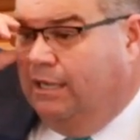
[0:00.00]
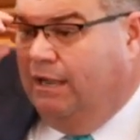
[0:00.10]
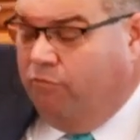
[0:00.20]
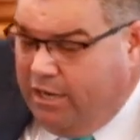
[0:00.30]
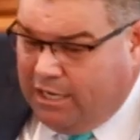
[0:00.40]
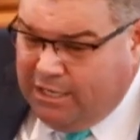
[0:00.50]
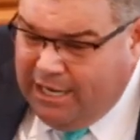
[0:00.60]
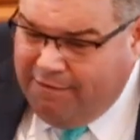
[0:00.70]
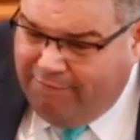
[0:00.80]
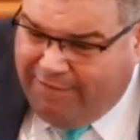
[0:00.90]
If we can
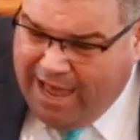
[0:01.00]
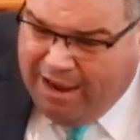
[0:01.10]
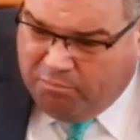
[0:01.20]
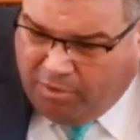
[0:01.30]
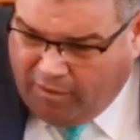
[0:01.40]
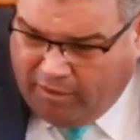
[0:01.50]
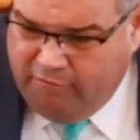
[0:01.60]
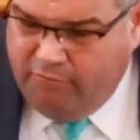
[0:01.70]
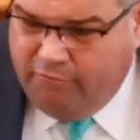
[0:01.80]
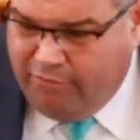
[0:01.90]
get that part
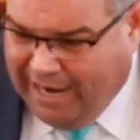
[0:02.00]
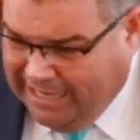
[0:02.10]
right,